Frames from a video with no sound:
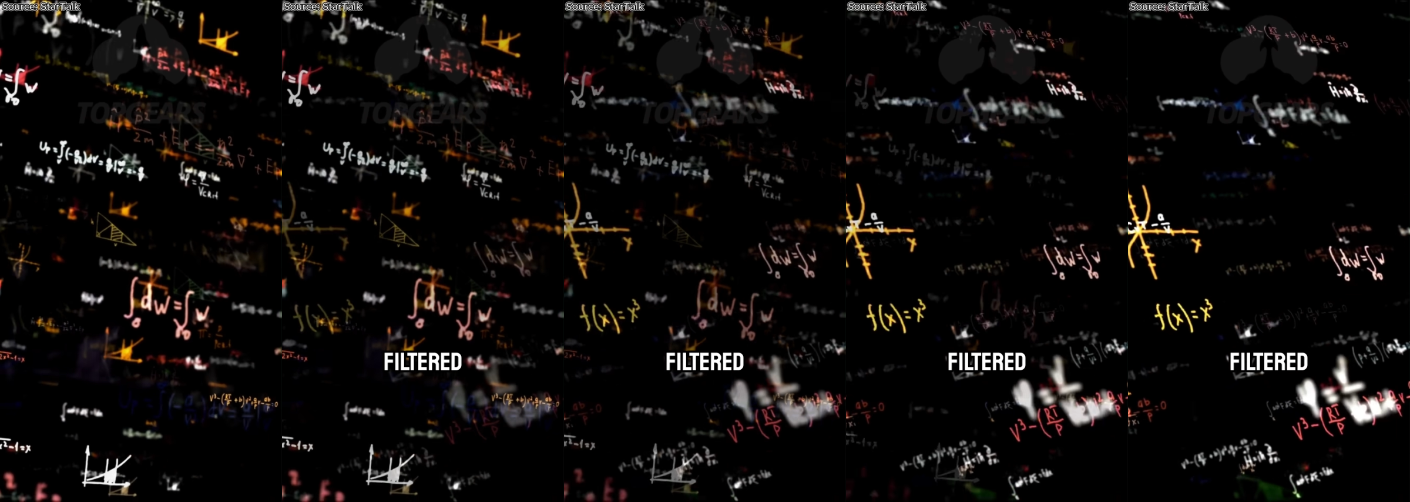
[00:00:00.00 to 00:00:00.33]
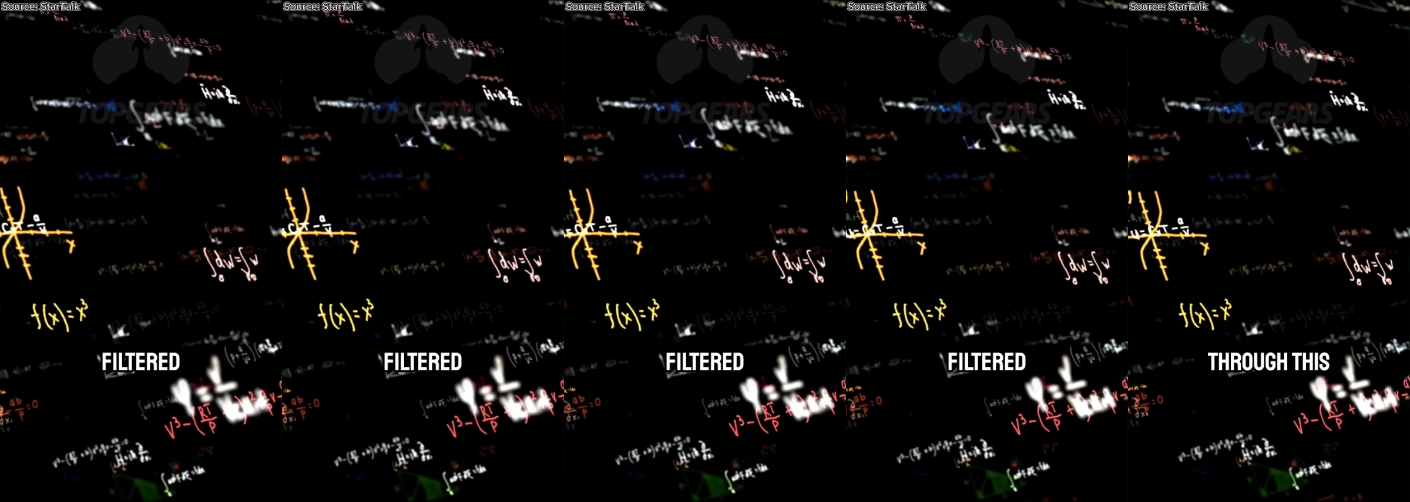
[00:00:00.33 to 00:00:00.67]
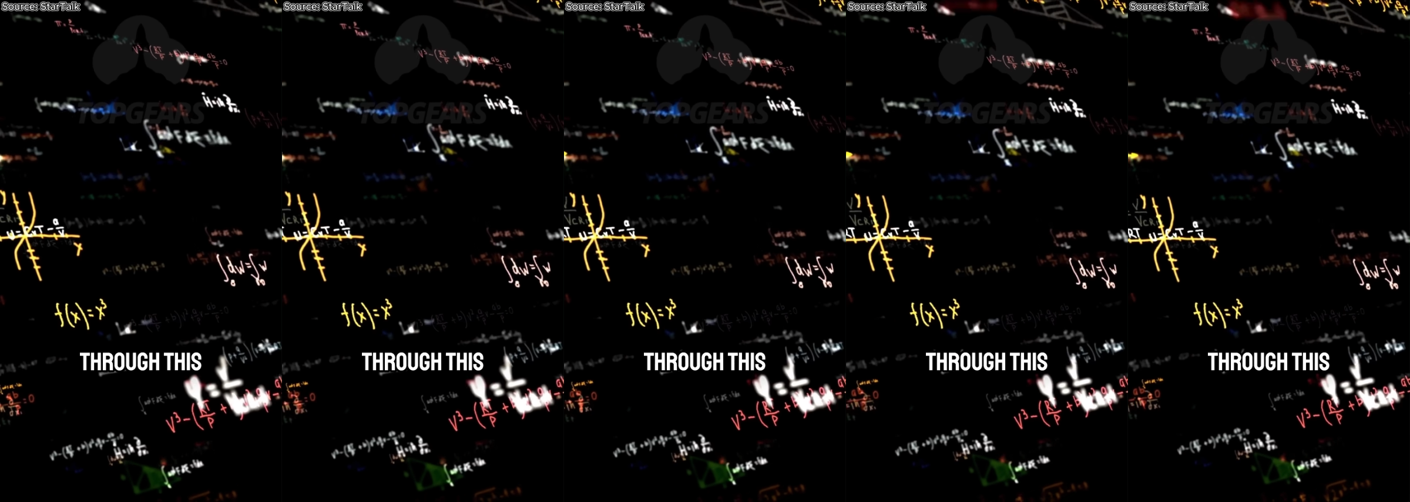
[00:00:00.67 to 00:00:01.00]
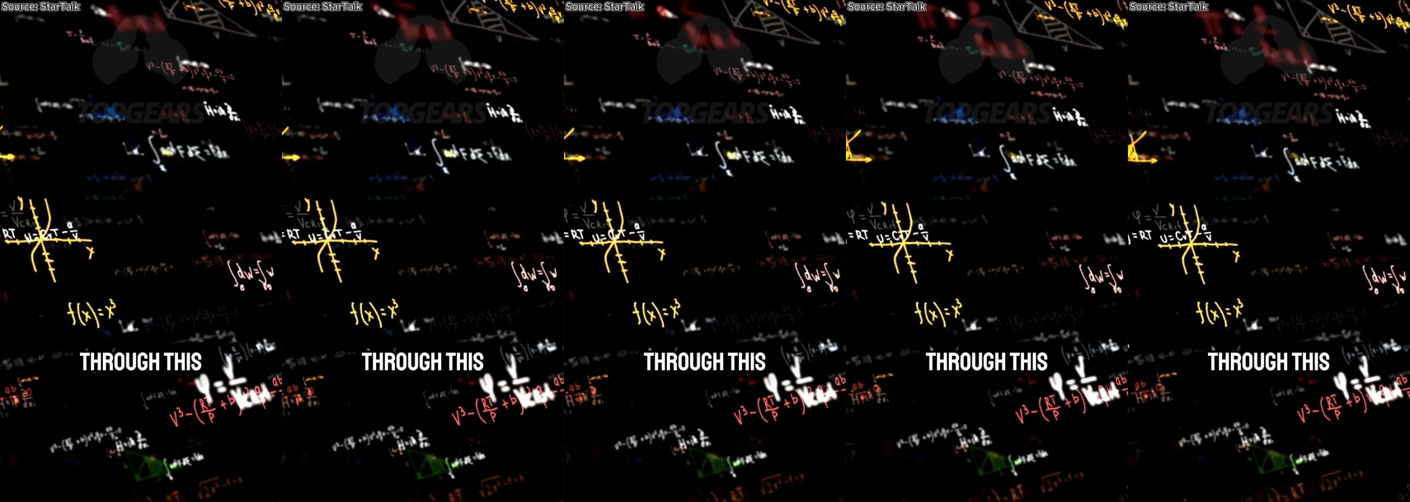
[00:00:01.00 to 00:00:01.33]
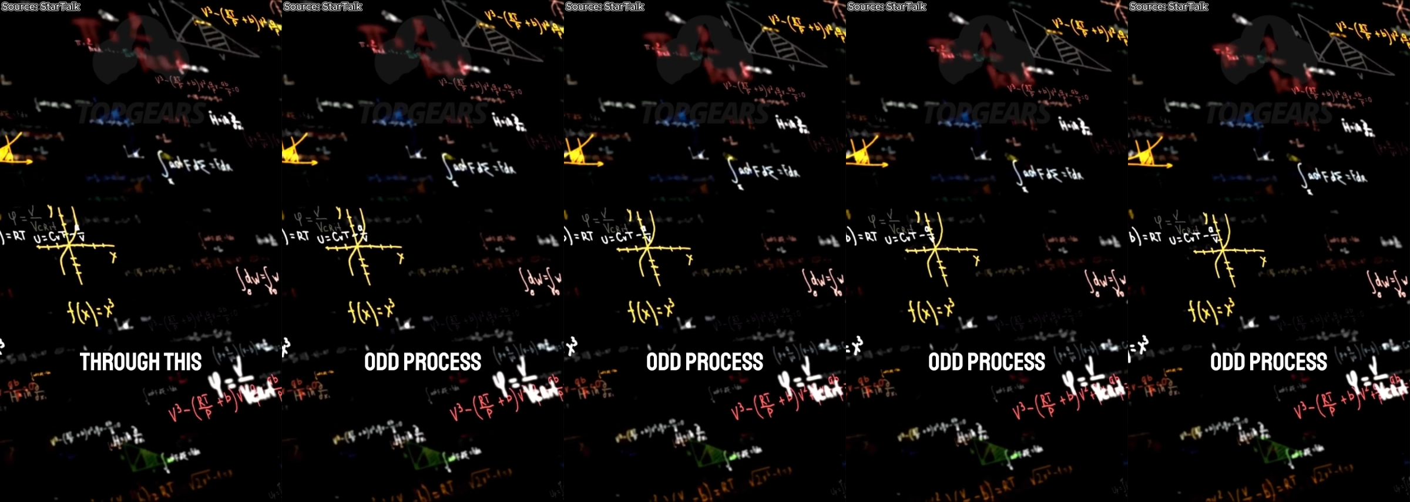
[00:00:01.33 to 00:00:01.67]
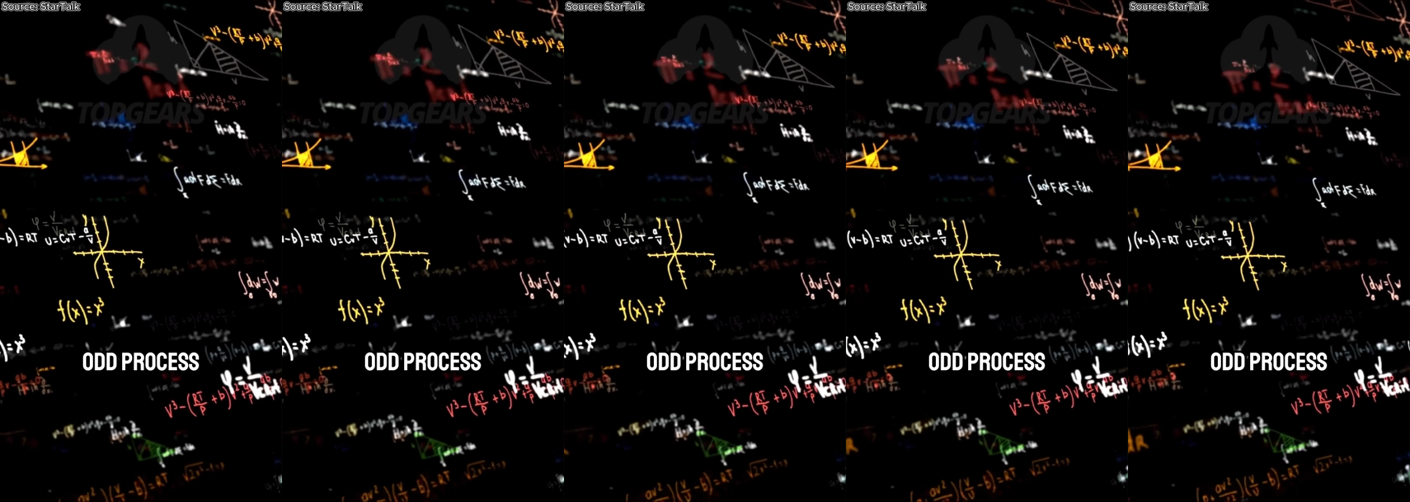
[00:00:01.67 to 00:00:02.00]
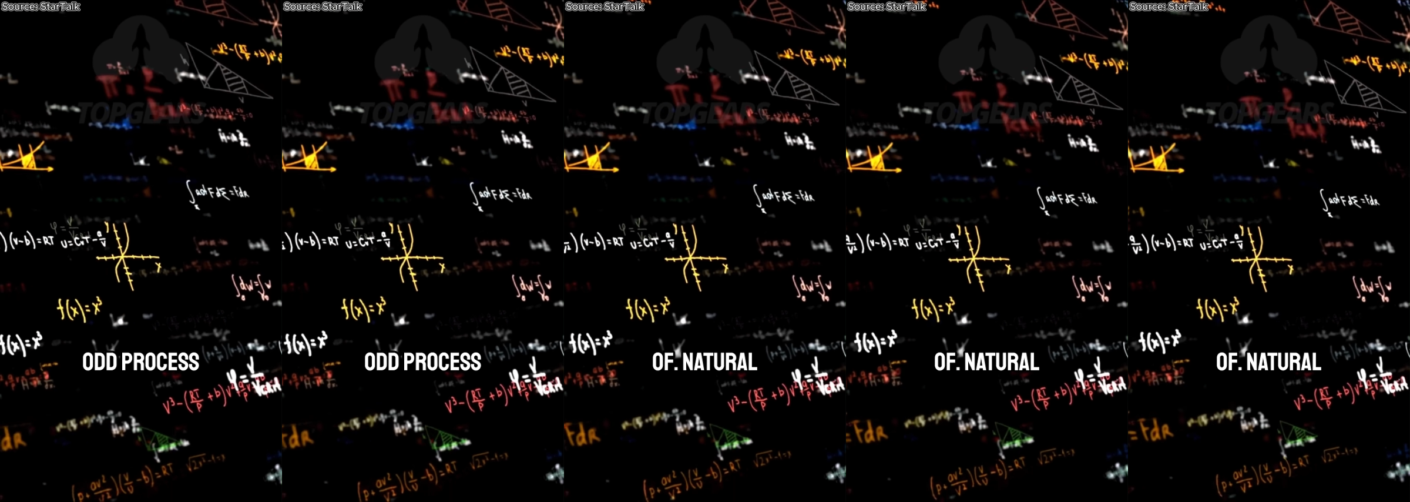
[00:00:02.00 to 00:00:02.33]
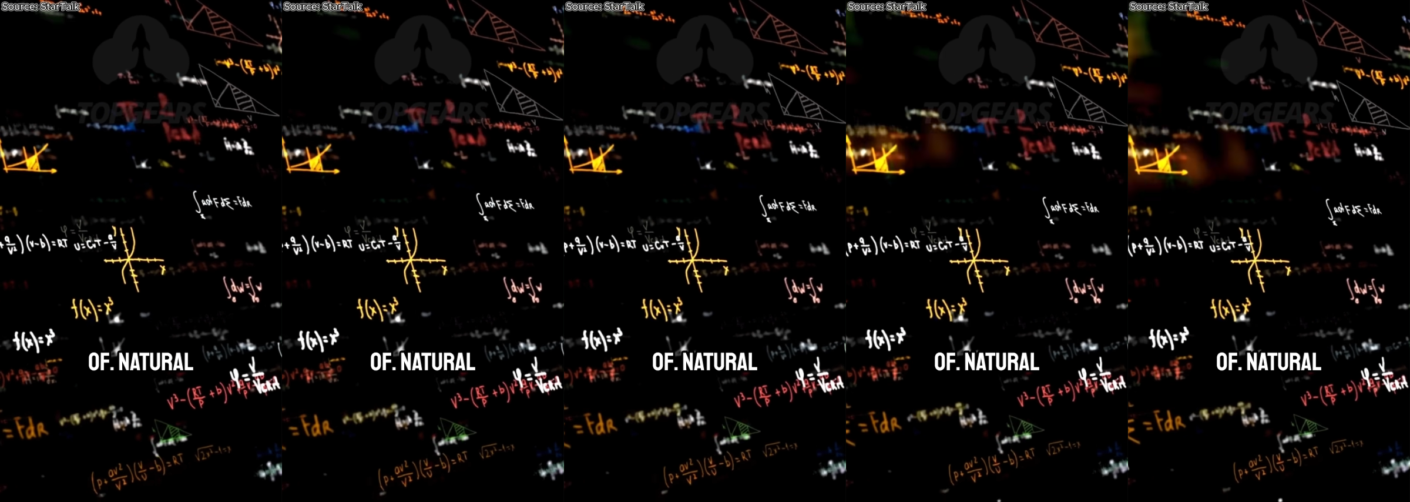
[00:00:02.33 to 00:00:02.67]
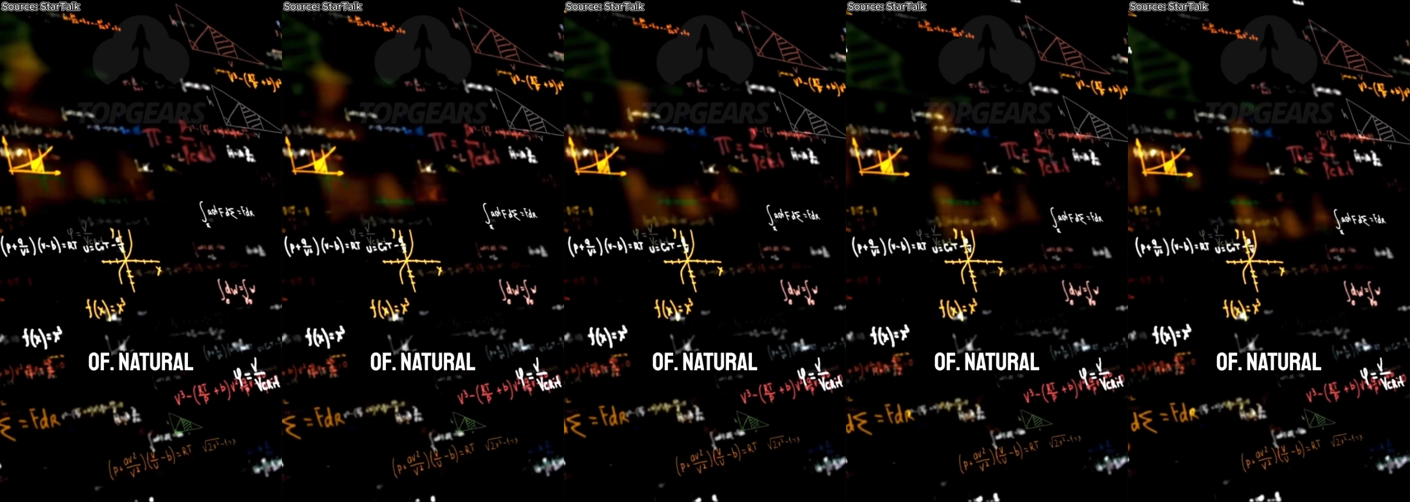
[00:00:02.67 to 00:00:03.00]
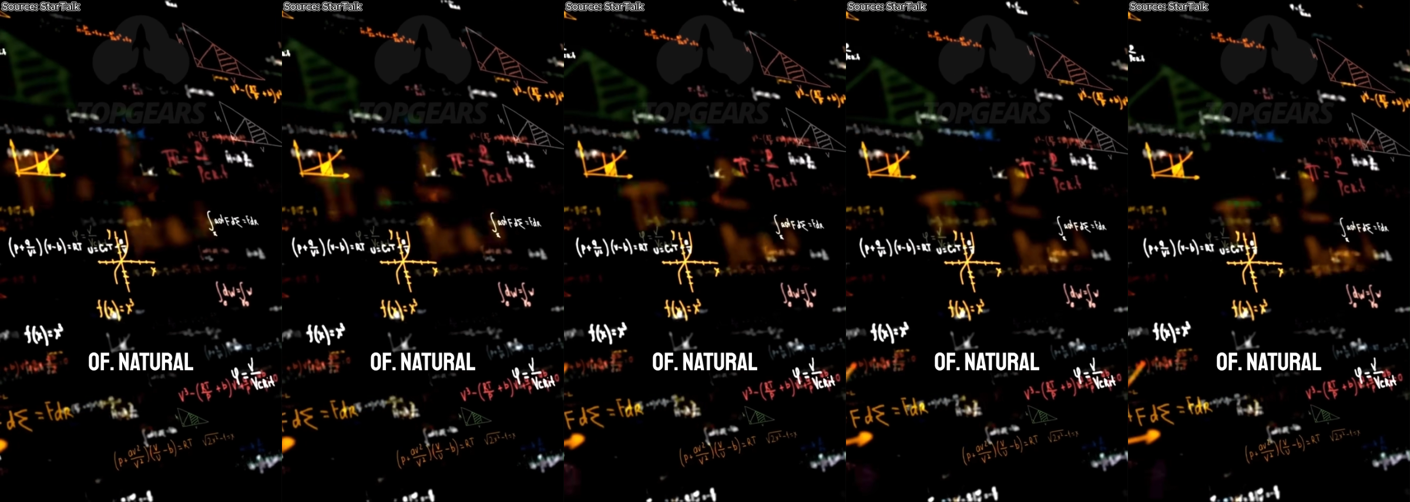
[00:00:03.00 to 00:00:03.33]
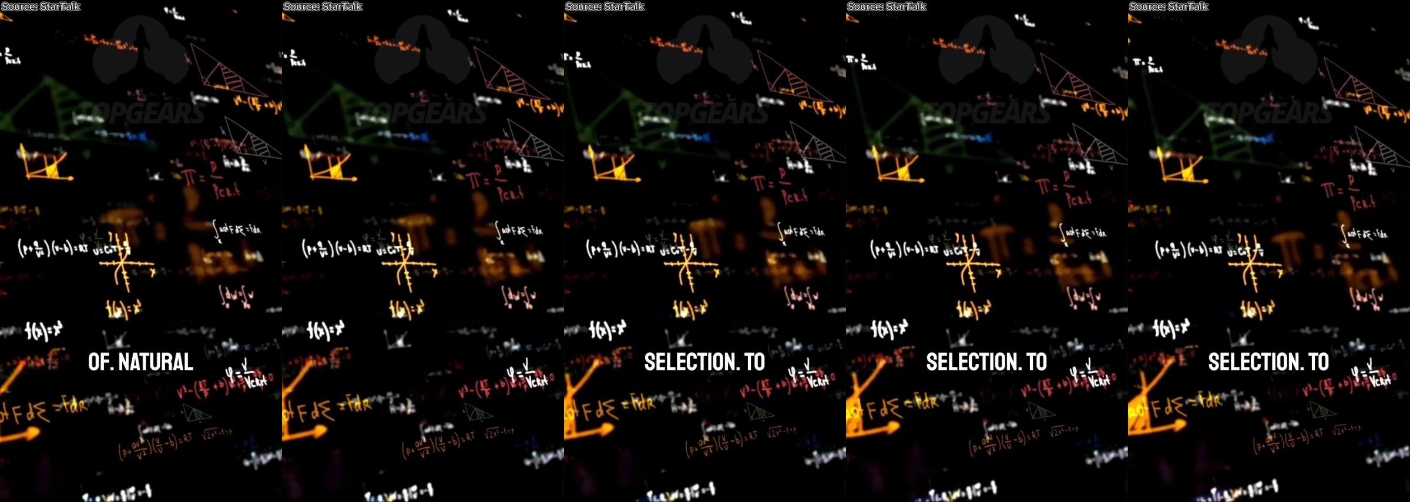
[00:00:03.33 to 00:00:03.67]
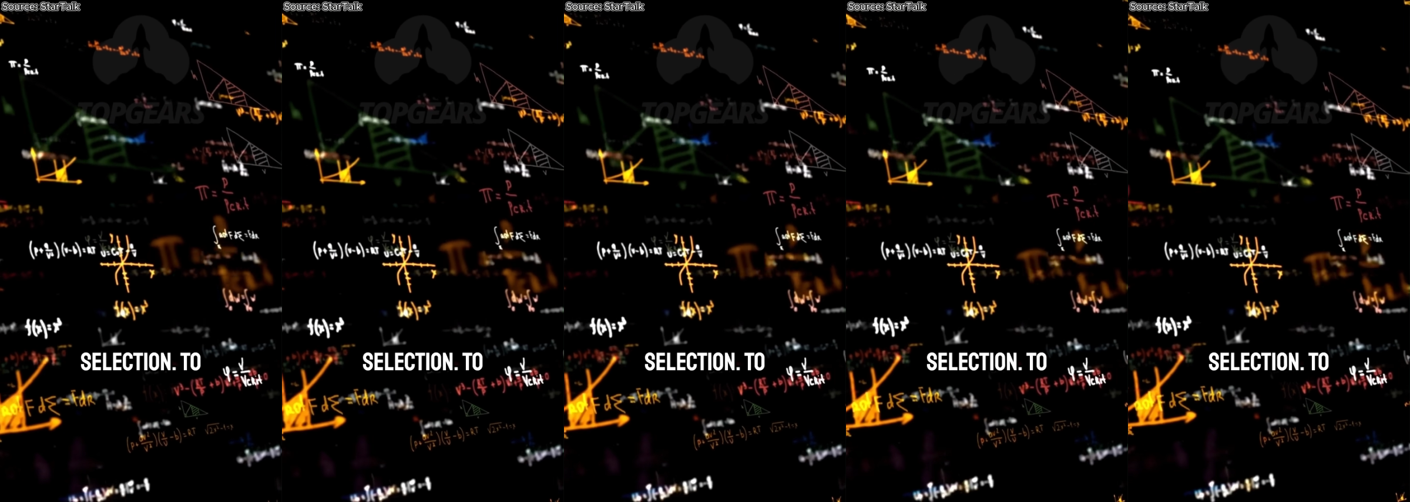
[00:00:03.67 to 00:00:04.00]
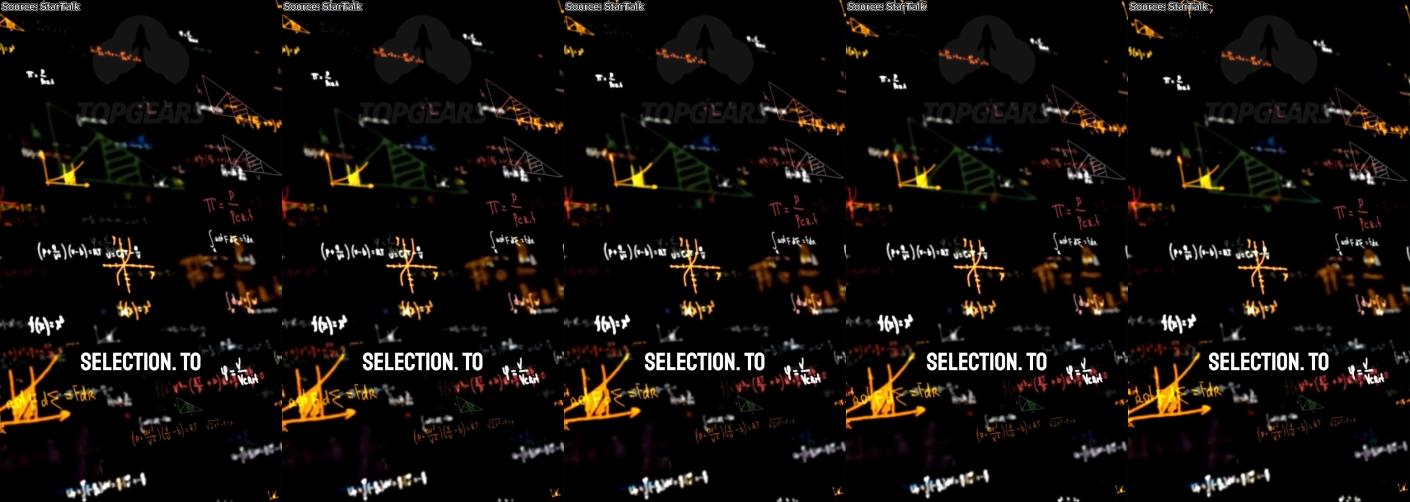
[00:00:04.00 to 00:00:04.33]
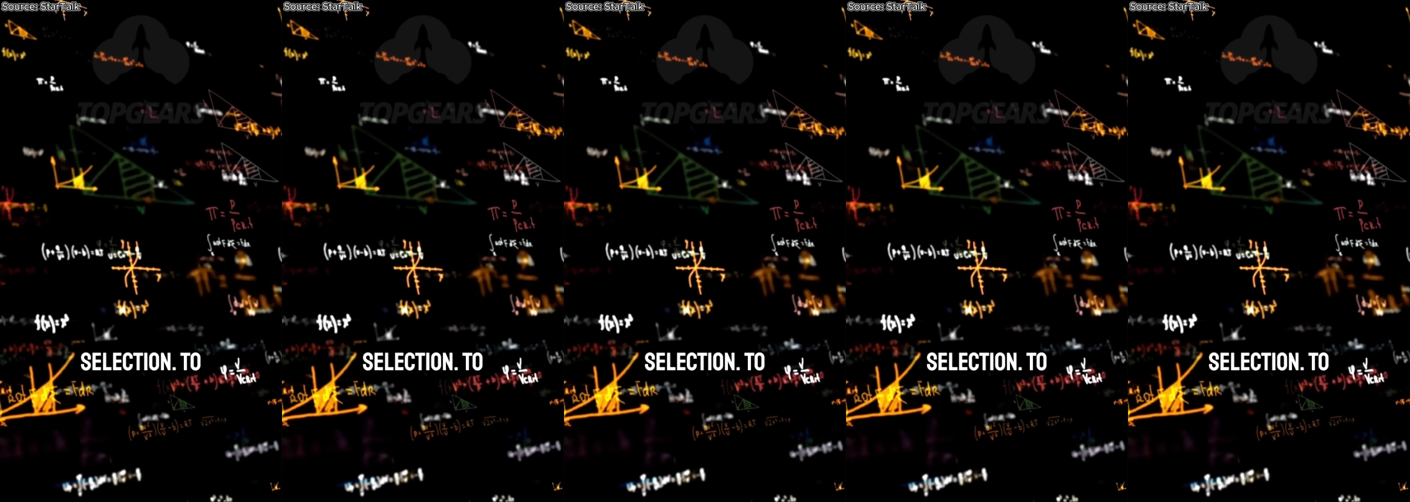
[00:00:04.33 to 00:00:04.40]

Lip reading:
Nobody's mouth can be seen.